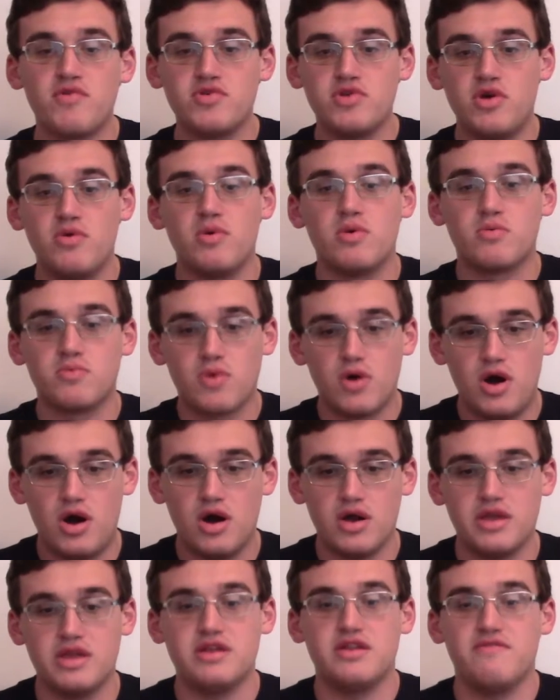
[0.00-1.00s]
Noah
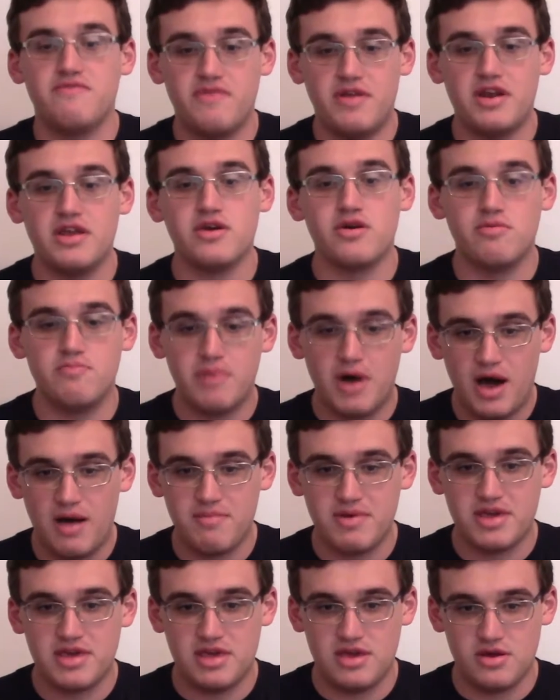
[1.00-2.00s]
wrong in defending
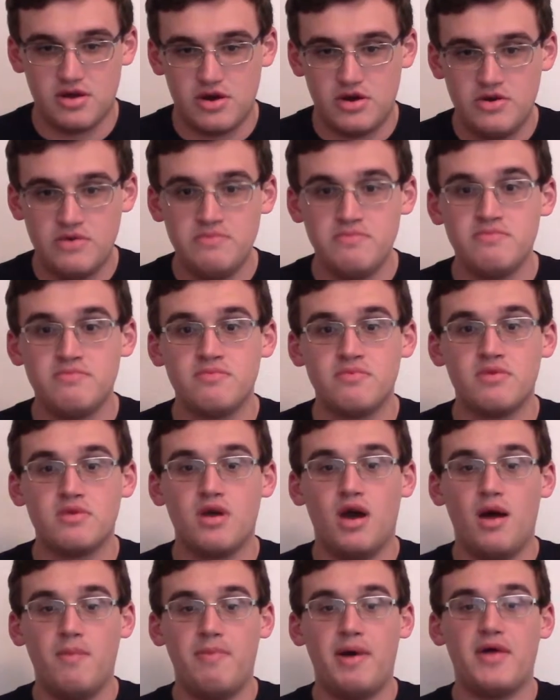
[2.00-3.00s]
Obama here
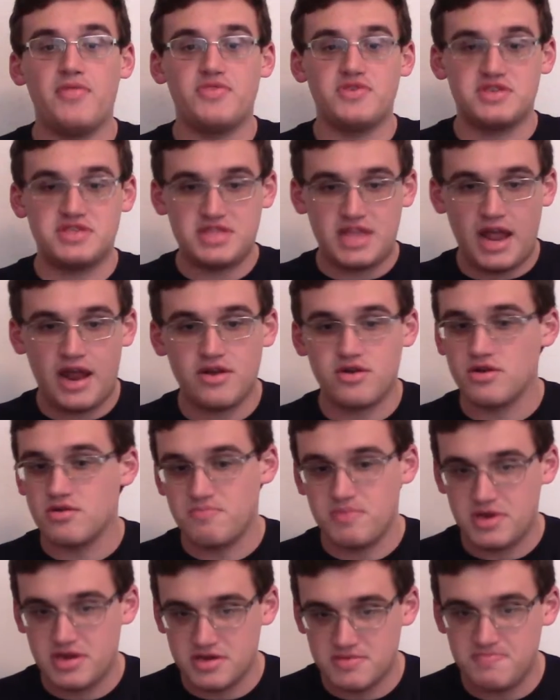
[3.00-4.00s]
about the standard,
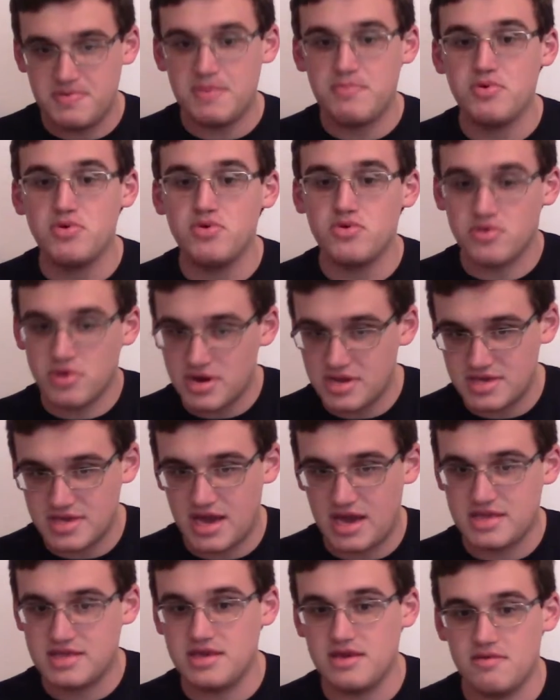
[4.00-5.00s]
because people who
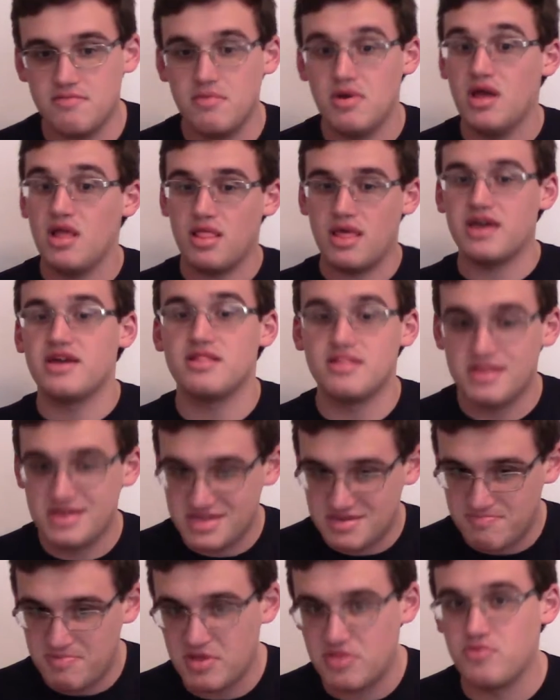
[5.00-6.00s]
criticize him, like
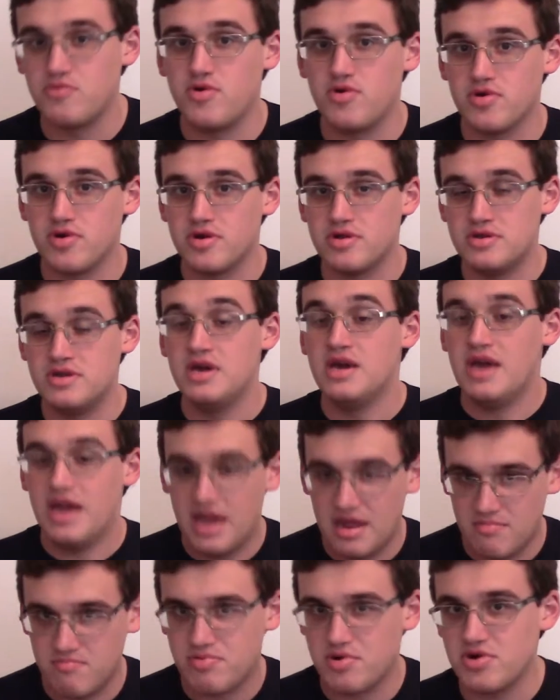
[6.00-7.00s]
Elizabeth Warren
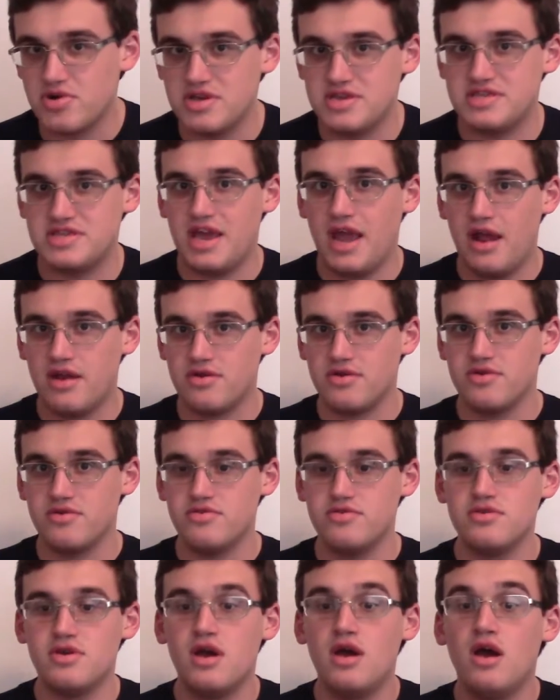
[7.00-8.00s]
and Bernie
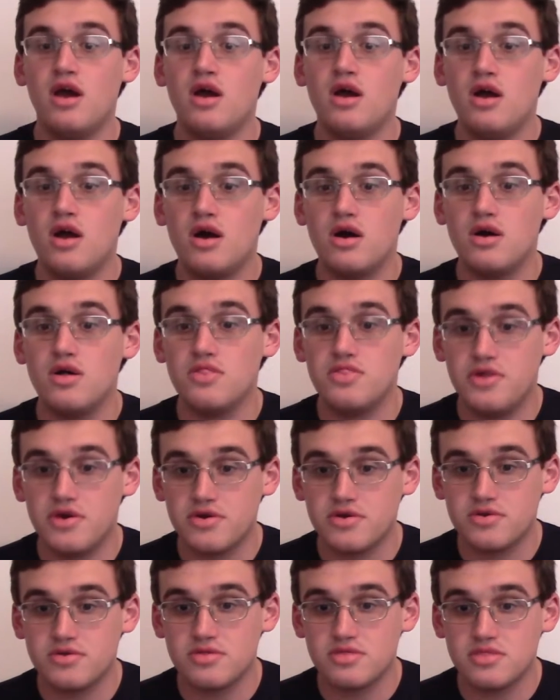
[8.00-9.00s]
Sanders,
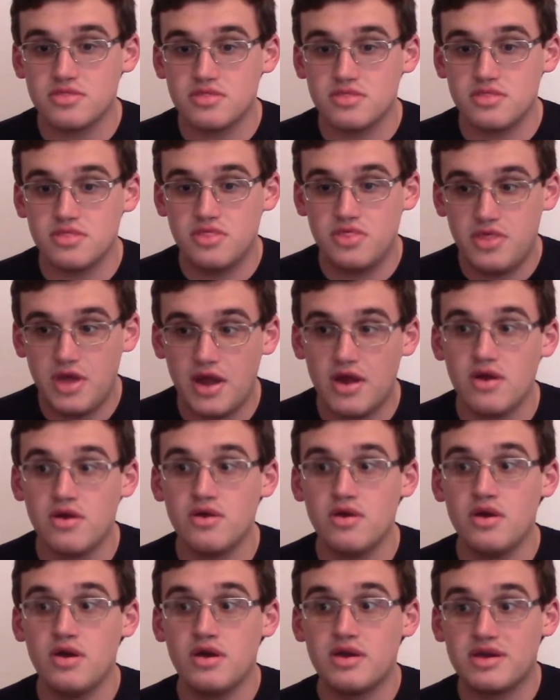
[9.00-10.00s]

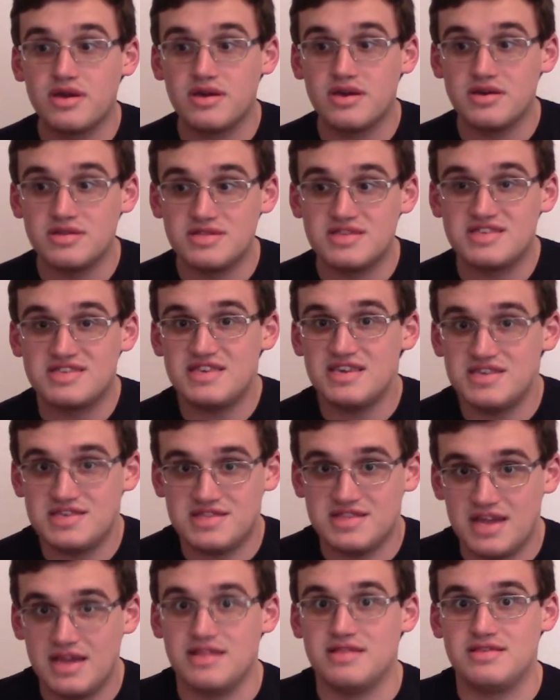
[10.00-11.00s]
they're
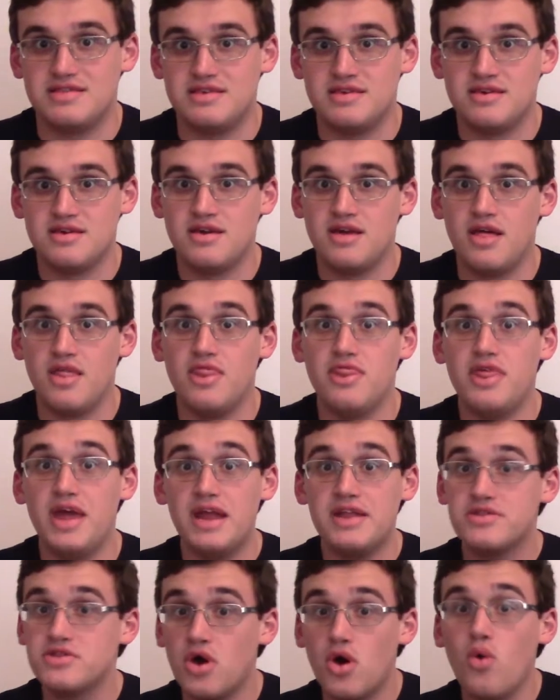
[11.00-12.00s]
consistent.
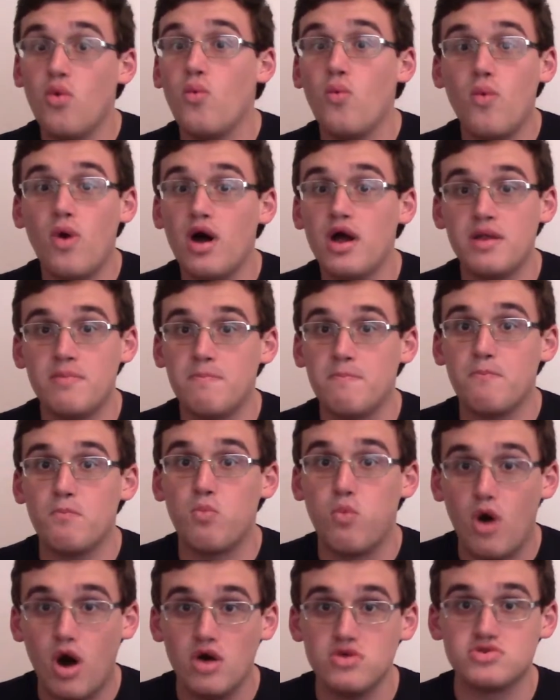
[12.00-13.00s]
They don't want
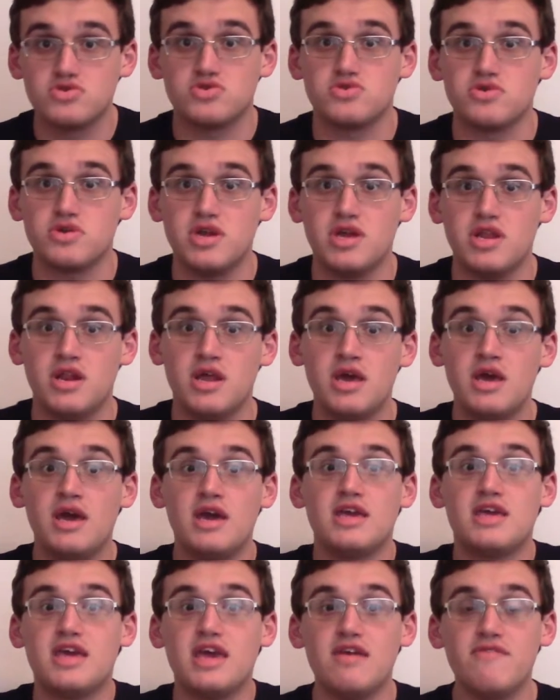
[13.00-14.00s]
Wall Street
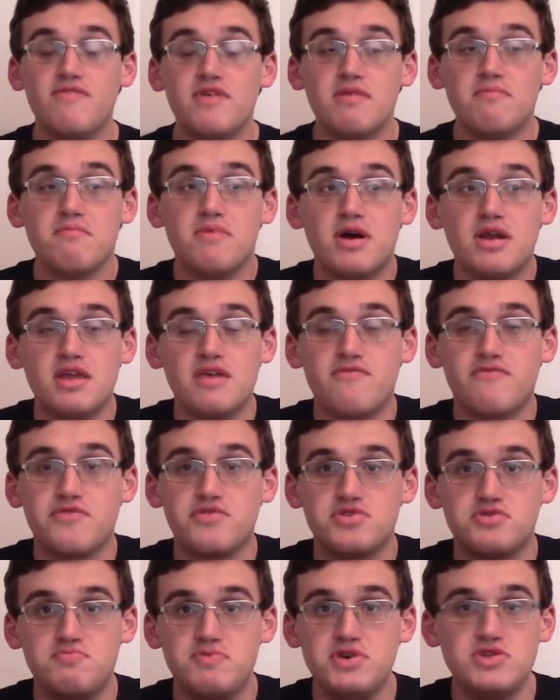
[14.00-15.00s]
giving money for
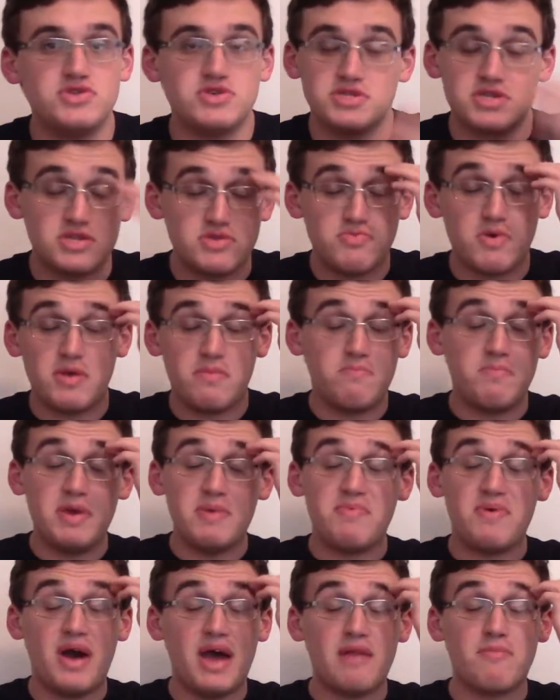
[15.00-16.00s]
speeches. It's what
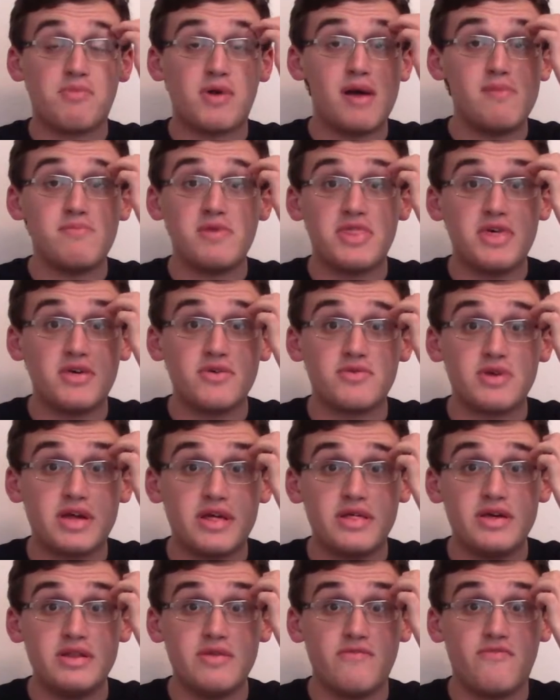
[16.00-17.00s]
people had a problem with Hillary
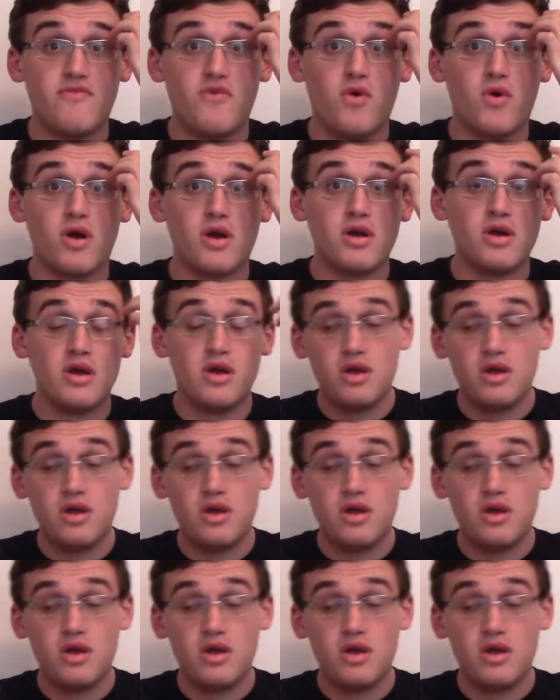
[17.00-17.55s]
Clinton for.